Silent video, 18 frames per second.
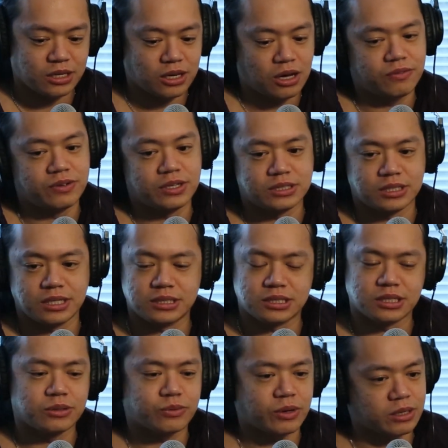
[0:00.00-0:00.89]
Obviously,
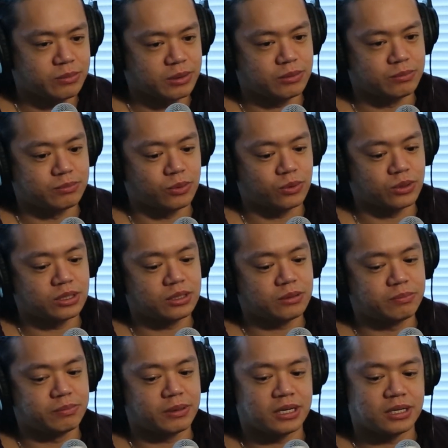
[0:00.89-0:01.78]
it's incredibly
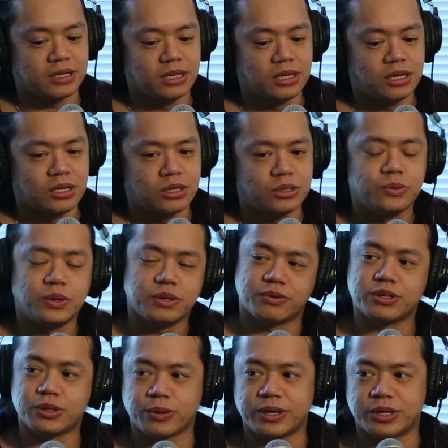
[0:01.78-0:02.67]
important, but do it
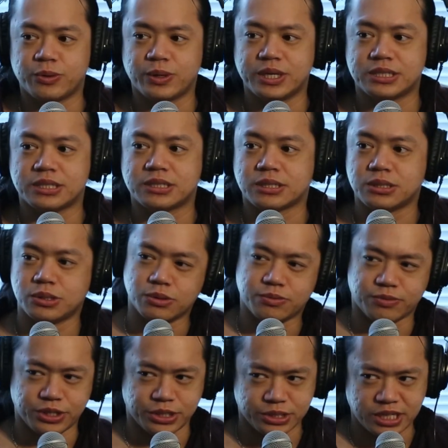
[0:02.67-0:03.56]
for the right reasons and do it
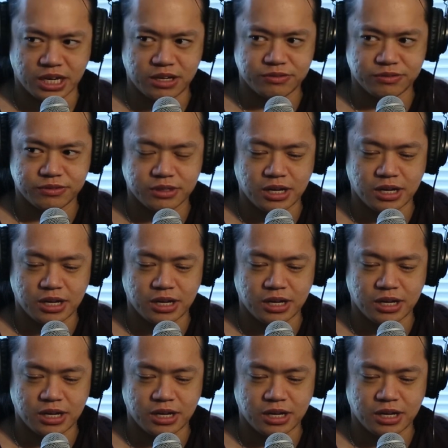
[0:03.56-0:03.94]
for yourself.